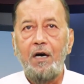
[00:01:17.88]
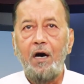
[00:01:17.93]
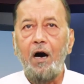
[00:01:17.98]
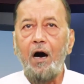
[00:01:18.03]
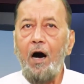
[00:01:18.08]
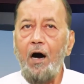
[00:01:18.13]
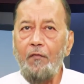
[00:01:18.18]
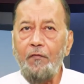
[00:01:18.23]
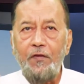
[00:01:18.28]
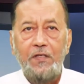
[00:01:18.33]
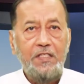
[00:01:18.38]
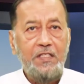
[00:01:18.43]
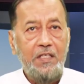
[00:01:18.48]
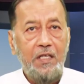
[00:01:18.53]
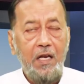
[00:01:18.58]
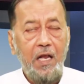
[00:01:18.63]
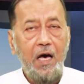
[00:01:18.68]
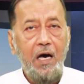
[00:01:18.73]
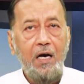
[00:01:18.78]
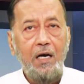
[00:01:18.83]
Offer
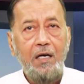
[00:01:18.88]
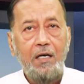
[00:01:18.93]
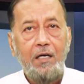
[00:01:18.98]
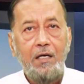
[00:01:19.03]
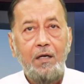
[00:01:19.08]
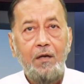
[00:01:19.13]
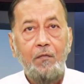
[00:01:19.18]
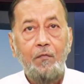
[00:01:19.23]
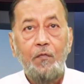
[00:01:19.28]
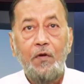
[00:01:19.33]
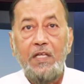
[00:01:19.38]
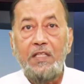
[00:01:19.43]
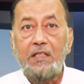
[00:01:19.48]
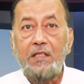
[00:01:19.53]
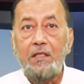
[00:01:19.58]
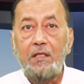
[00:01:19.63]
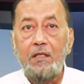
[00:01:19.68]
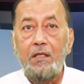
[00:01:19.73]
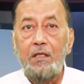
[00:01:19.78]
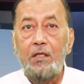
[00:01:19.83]
salah with
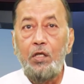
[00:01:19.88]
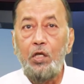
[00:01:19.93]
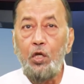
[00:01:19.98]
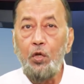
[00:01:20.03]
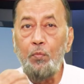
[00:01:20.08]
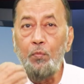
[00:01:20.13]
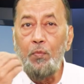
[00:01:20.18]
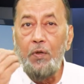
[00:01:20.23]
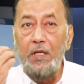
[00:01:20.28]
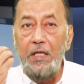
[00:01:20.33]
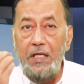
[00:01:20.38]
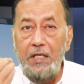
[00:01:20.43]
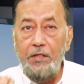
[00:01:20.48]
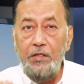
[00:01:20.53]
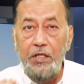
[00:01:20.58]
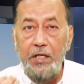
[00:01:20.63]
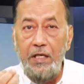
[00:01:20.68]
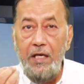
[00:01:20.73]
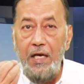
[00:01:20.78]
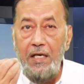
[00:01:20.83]

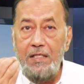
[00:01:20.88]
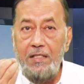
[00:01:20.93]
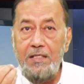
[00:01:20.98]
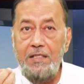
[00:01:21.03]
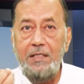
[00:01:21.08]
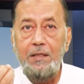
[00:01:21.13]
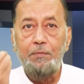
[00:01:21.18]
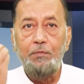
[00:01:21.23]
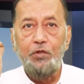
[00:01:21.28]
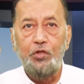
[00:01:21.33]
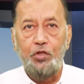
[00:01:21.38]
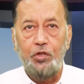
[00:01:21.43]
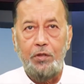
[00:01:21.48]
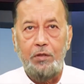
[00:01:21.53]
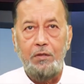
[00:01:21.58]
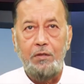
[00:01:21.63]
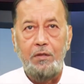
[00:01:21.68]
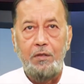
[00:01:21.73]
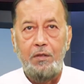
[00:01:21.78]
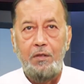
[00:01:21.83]
humility and
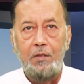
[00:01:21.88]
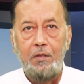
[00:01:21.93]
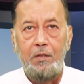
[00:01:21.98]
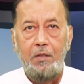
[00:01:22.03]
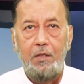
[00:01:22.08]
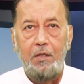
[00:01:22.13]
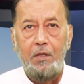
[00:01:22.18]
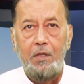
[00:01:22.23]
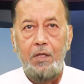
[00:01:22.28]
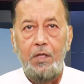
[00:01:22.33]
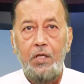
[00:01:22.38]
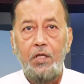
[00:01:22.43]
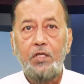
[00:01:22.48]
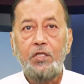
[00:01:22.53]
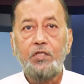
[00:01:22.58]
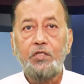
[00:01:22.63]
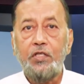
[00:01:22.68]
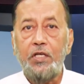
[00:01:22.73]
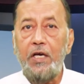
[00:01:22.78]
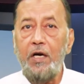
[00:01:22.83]
submission.
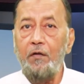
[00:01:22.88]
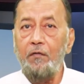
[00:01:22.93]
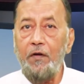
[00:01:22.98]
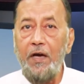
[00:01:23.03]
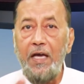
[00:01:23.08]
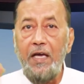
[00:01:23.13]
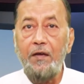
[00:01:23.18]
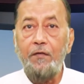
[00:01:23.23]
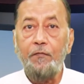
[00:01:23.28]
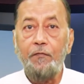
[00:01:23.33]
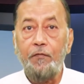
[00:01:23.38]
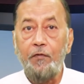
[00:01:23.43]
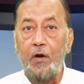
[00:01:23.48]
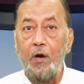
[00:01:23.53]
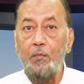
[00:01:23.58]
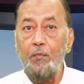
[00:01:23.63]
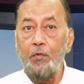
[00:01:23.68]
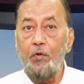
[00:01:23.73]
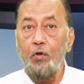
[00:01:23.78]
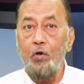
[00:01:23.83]
Stay away
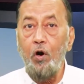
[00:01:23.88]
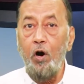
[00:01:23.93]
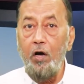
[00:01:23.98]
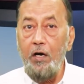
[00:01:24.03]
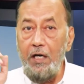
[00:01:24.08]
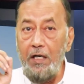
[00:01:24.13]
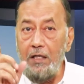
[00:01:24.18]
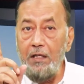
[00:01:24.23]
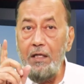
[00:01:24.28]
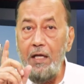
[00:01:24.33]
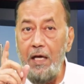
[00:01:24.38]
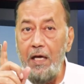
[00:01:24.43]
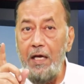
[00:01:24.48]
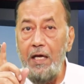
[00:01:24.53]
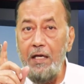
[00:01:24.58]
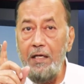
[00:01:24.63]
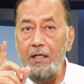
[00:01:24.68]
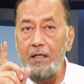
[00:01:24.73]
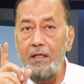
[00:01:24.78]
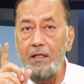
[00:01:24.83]
from quarrel
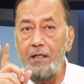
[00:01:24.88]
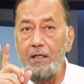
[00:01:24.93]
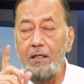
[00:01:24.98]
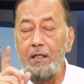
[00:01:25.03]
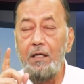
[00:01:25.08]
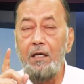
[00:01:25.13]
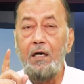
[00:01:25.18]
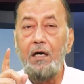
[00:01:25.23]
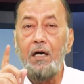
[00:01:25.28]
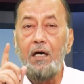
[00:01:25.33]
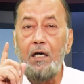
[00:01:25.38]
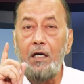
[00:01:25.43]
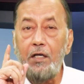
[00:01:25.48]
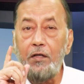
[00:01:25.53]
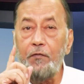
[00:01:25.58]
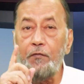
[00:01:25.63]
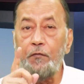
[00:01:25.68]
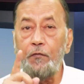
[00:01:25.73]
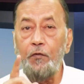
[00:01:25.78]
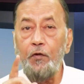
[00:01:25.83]
and
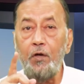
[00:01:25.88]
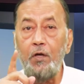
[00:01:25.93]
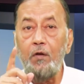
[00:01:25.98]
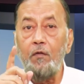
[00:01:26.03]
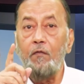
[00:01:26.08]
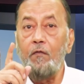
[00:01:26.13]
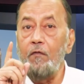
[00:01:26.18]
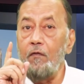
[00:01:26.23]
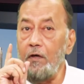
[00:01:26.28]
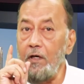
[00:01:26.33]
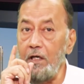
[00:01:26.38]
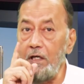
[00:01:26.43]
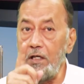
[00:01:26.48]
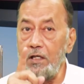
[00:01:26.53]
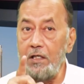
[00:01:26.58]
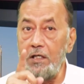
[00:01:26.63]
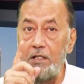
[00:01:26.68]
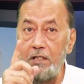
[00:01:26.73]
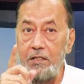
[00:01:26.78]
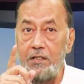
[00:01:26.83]
hurtful
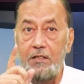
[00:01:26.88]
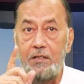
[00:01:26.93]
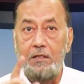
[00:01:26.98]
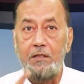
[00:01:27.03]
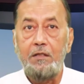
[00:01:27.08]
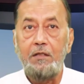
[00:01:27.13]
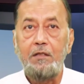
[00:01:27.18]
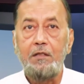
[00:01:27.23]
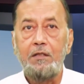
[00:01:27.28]
words.